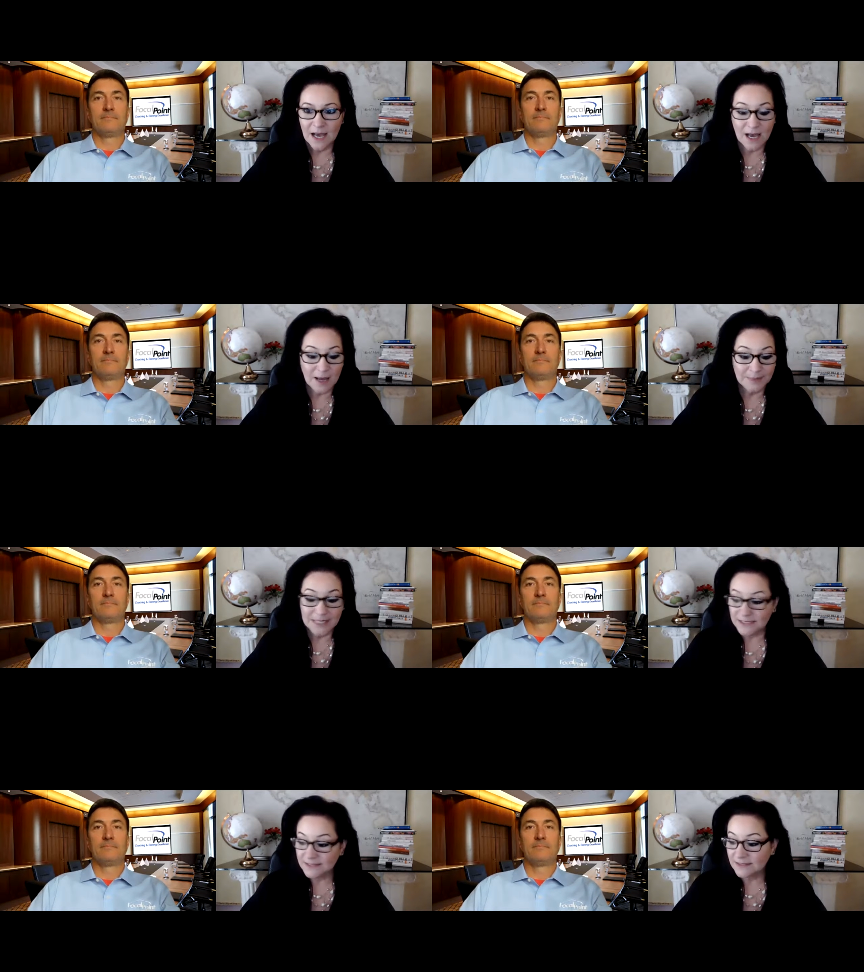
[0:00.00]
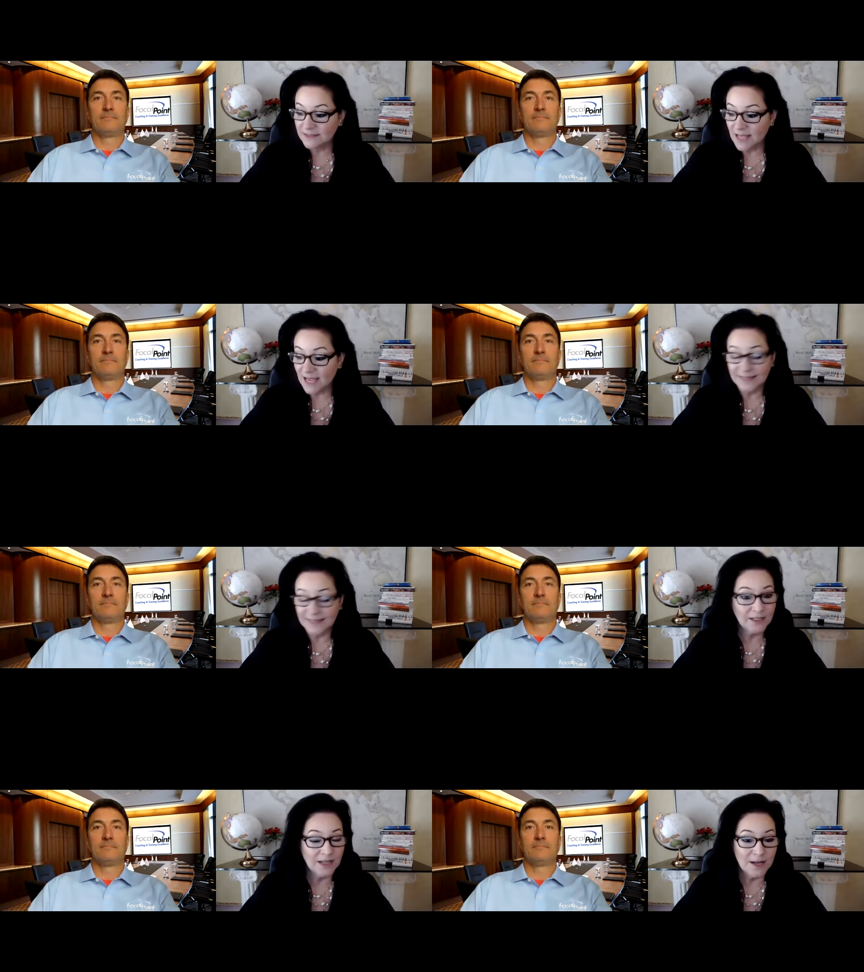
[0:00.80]
Speaker 1: um, because I
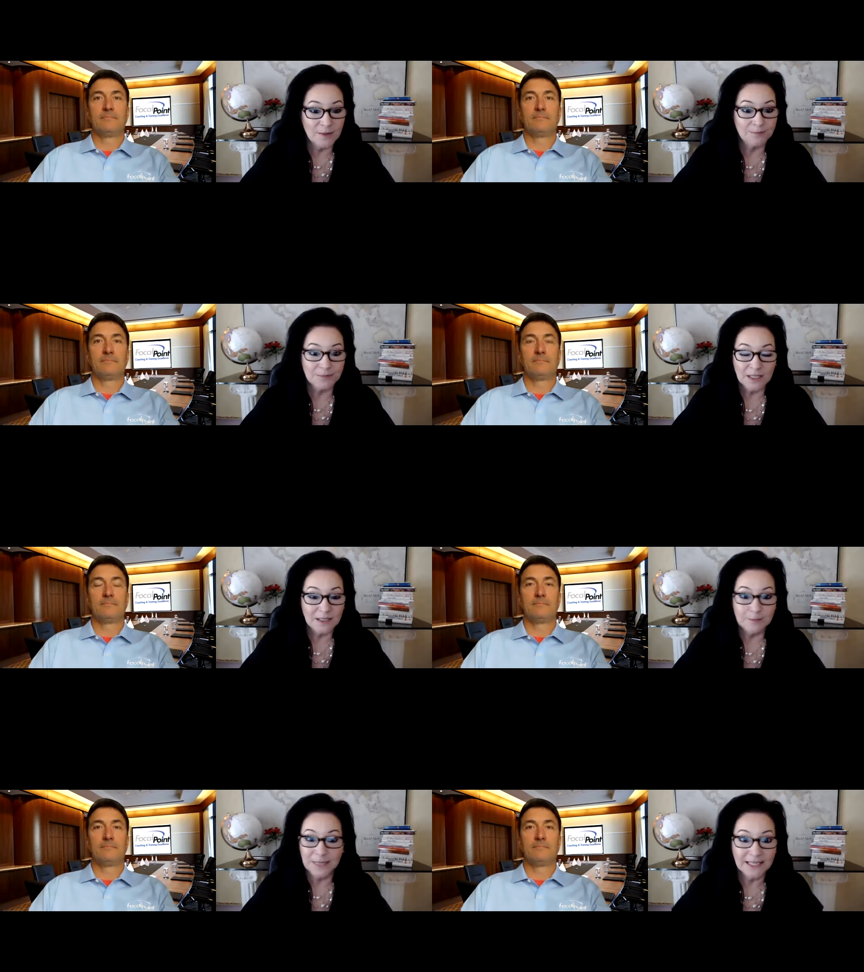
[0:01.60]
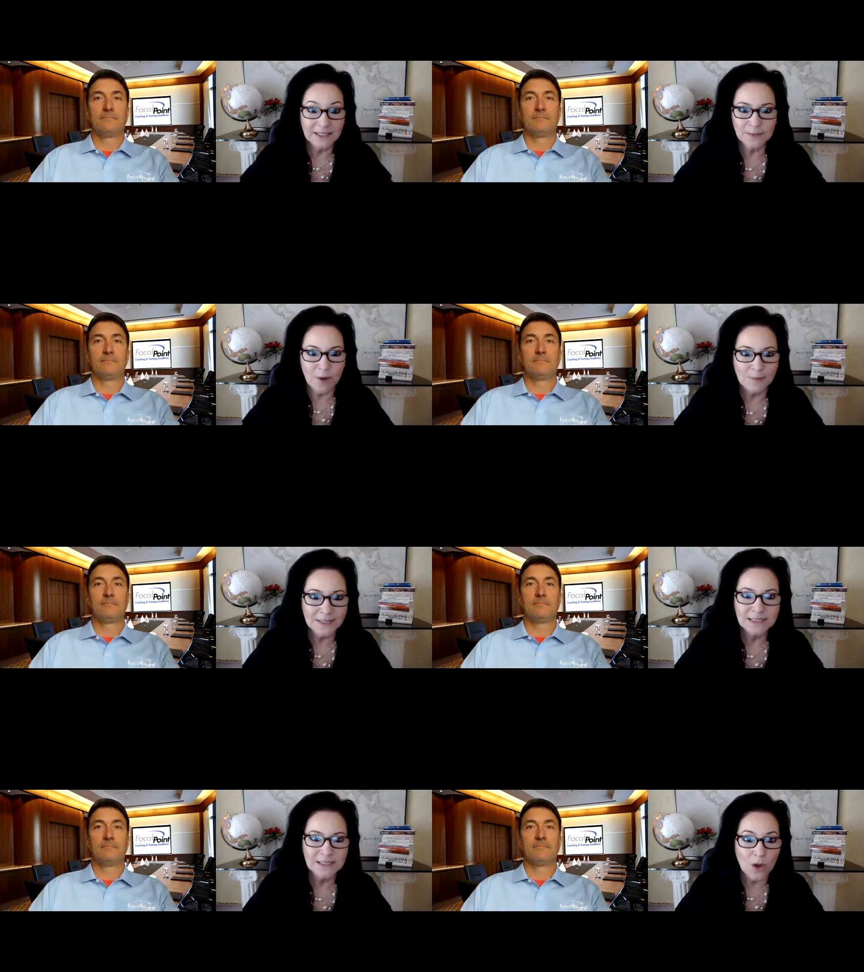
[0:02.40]
think um, being a small
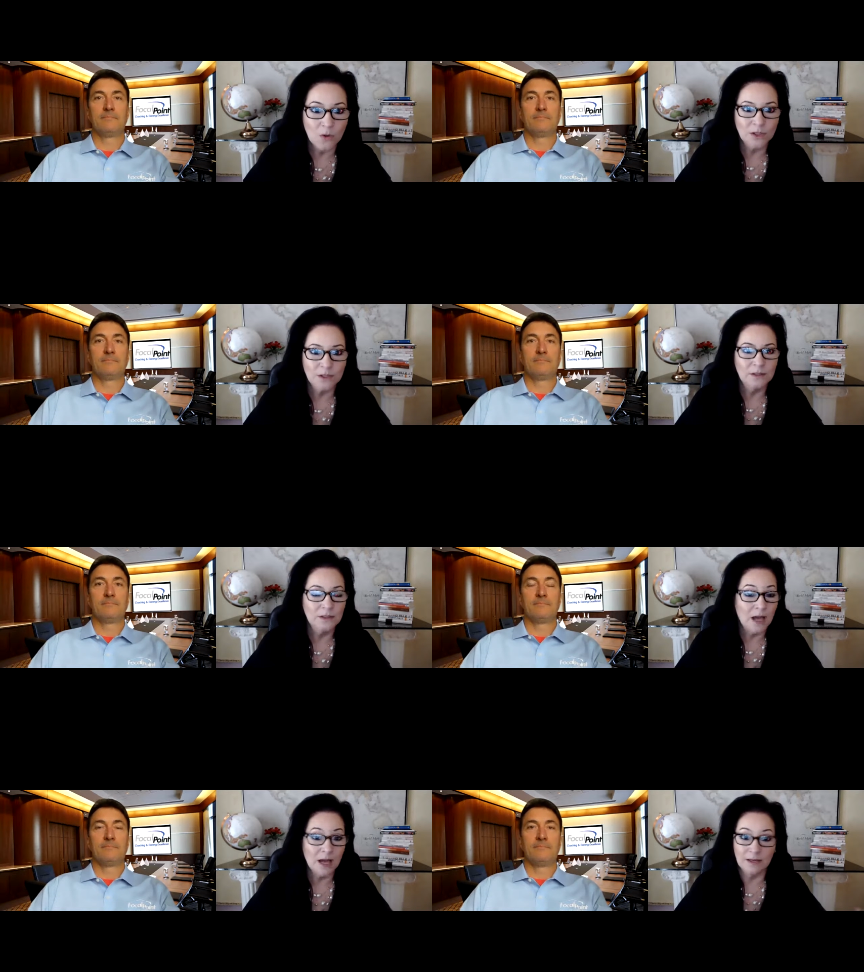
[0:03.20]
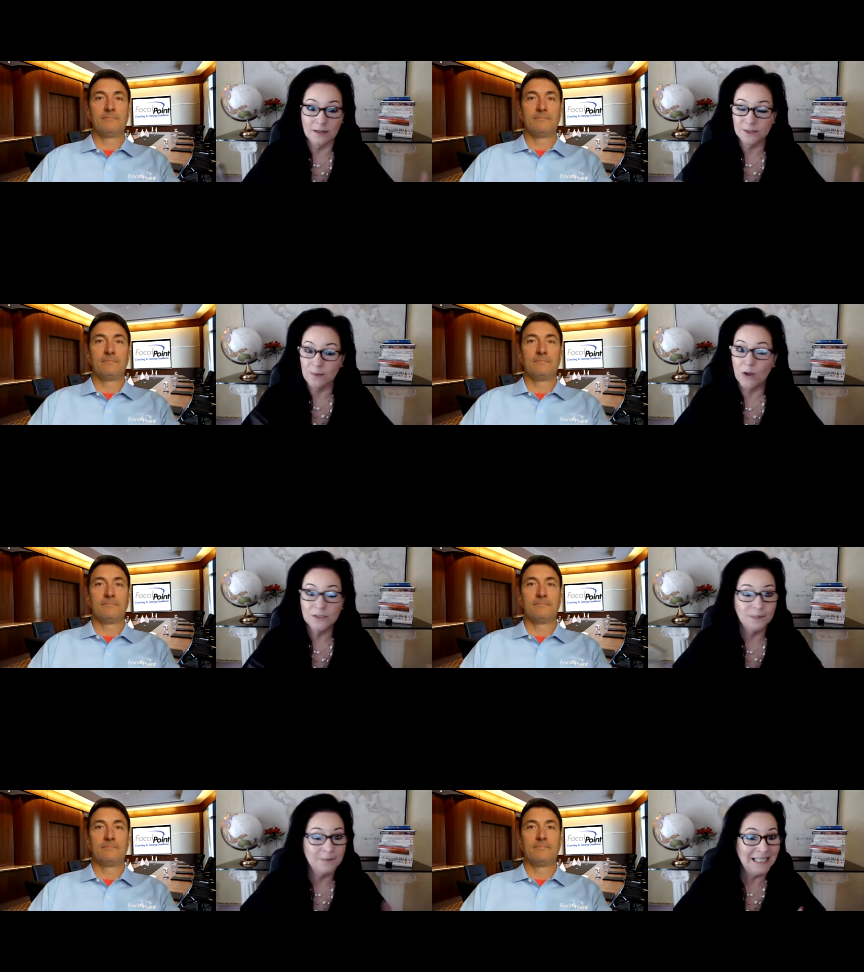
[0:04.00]
business owner, uh, small
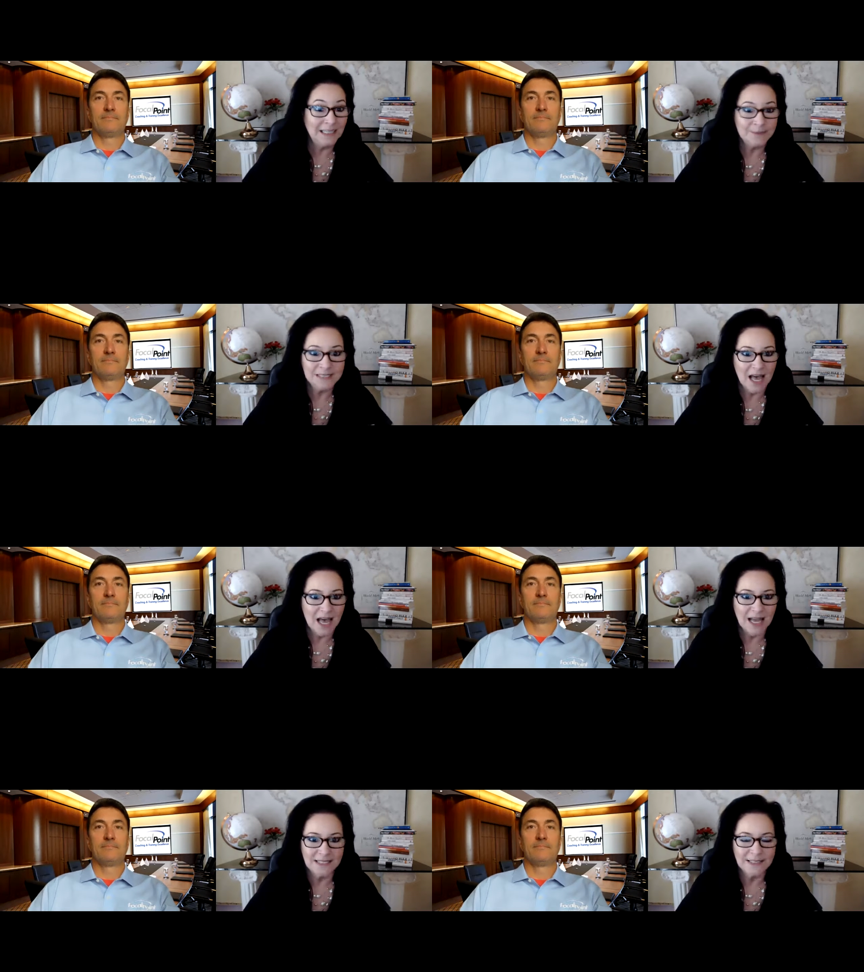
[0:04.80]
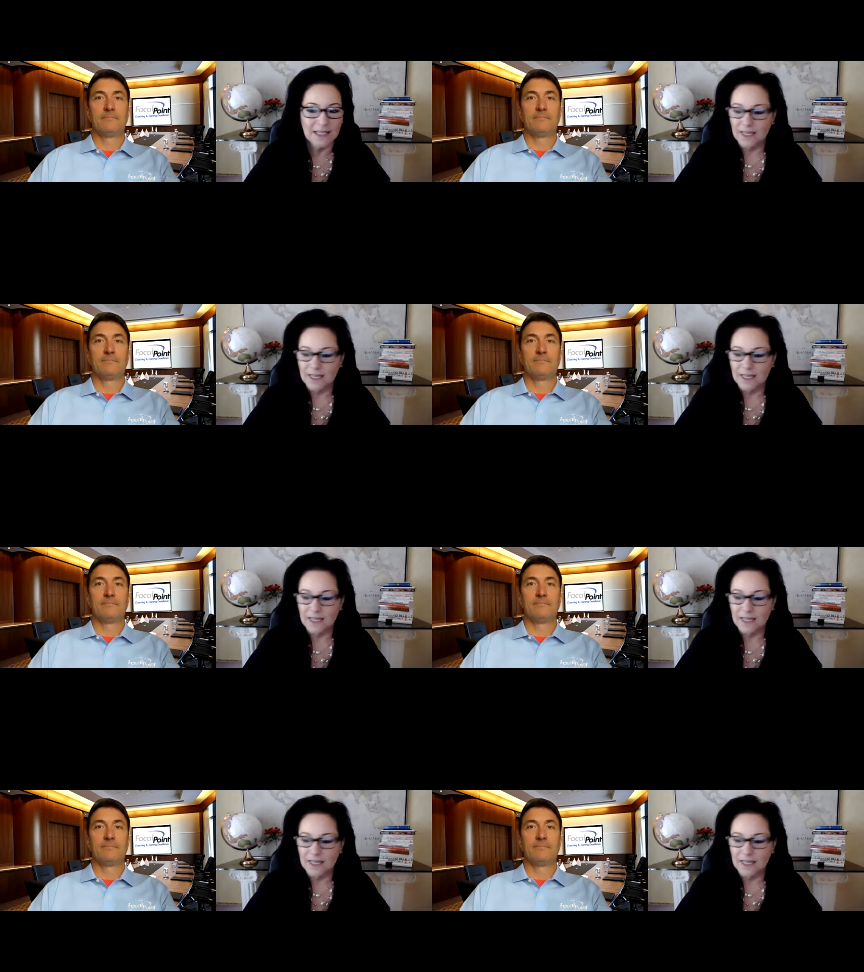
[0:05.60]
to medium size,